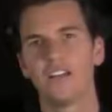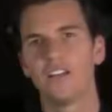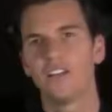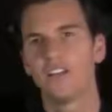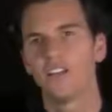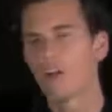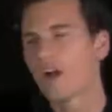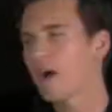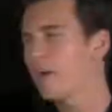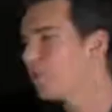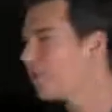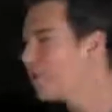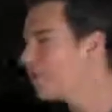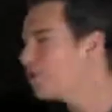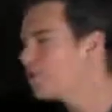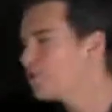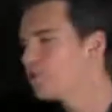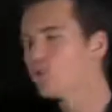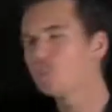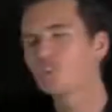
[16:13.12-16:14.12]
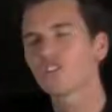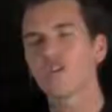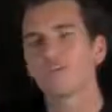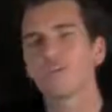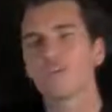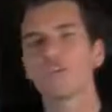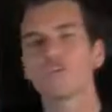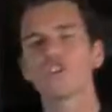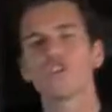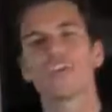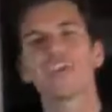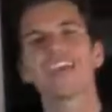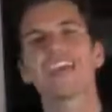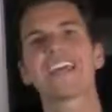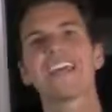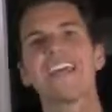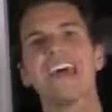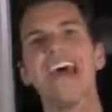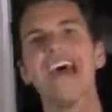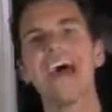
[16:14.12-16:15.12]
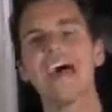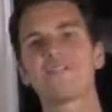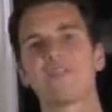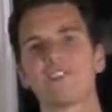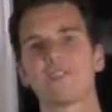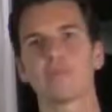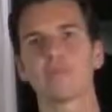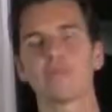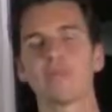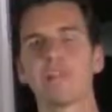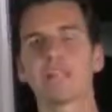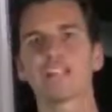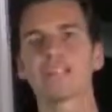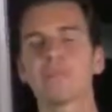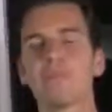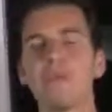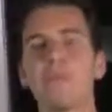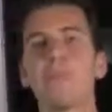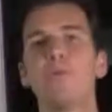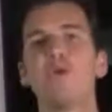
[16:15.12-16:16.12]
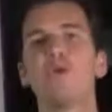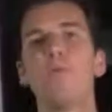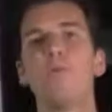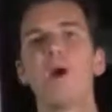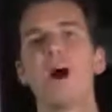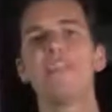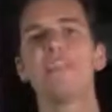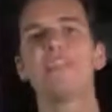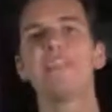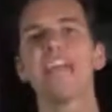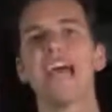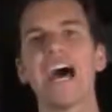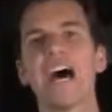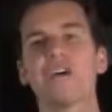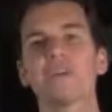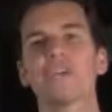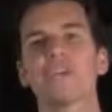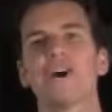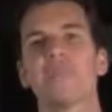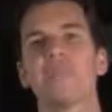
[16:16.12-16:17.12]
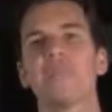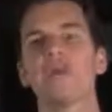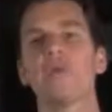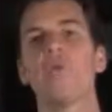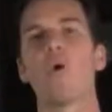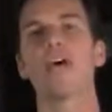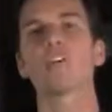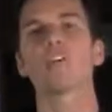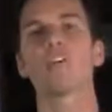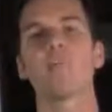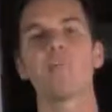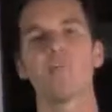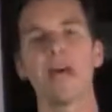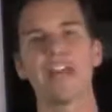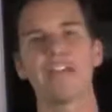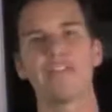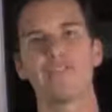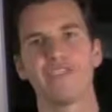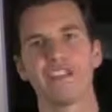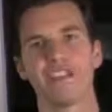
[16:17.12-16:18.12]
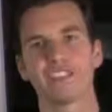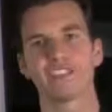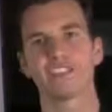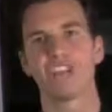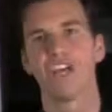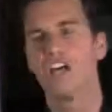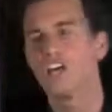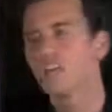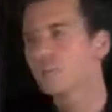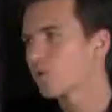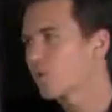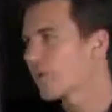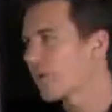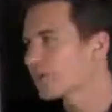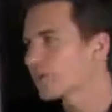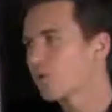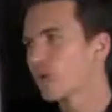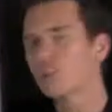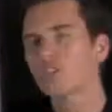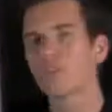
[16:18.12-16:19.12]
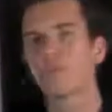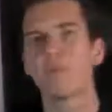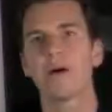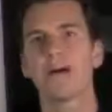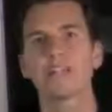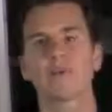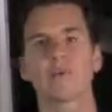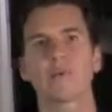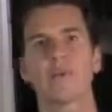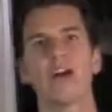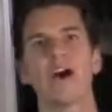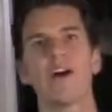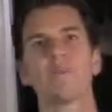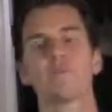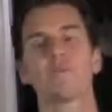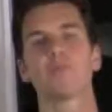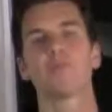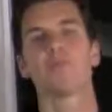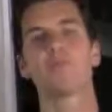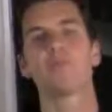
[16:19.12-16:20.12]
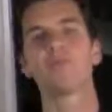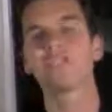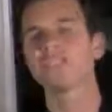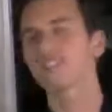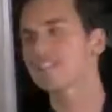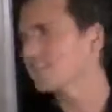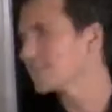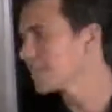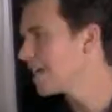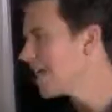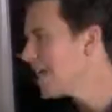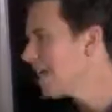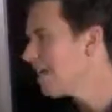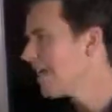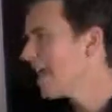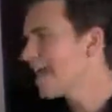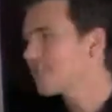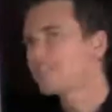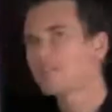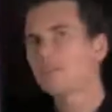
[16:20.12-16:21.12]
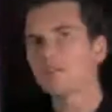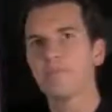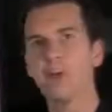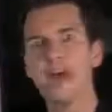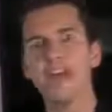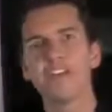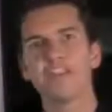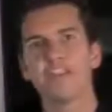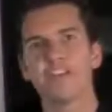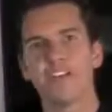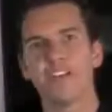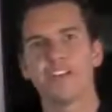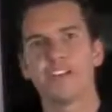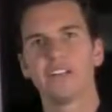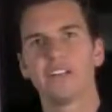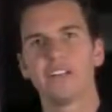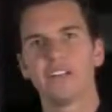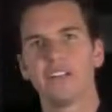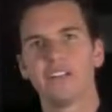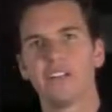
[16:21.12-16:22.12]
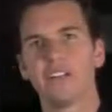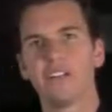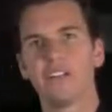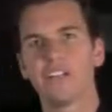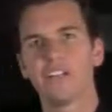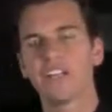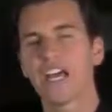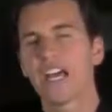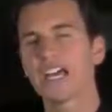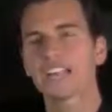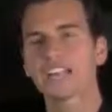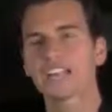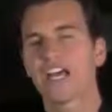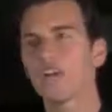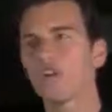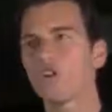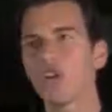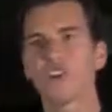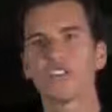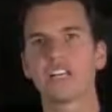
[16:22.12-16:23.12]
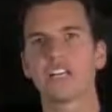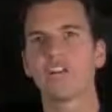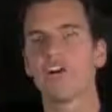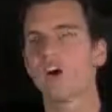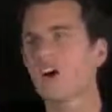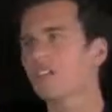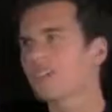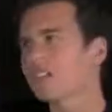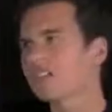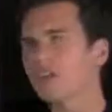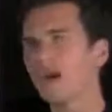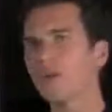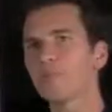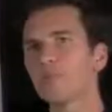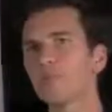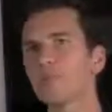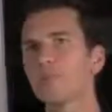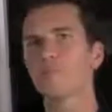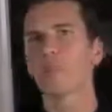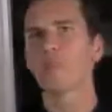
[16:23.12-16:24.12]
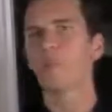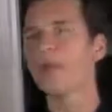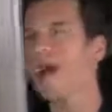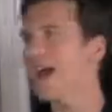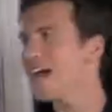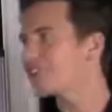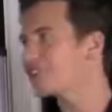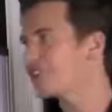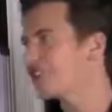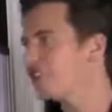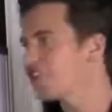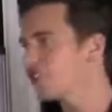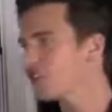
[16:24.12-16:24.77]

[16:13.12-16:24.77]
You're helping them do something so they can have something, because people want the outcome. They want the benefits. So when I talk to you about the profitable business, that's the benefit. See, I could tell you all day long, let's help you live your passion.